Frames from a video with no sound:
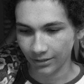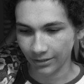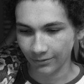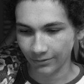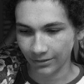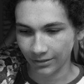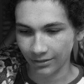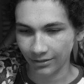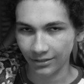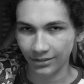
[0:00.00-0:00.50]
I
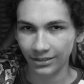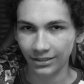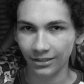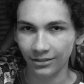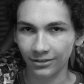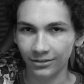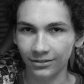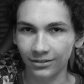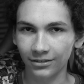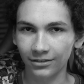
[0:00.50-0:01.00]
was gonna
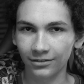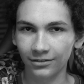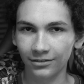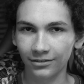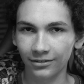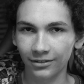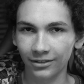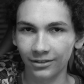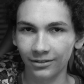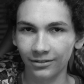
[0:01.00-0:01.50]
sell her,
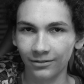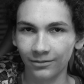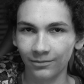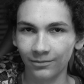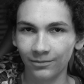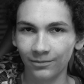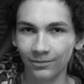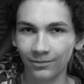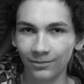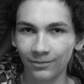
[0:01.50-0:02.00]

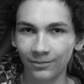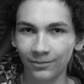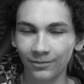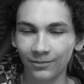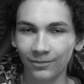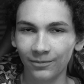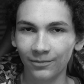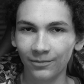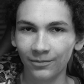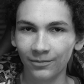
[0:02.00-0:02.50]

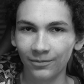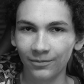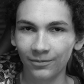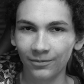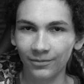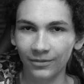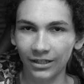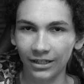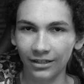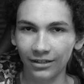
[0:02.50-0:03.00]

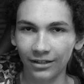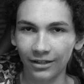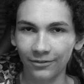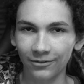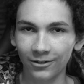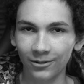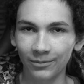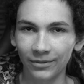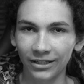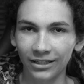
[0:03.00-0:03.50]
and
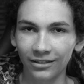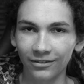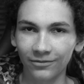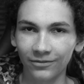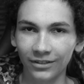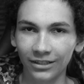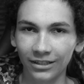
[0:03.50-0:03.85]
after making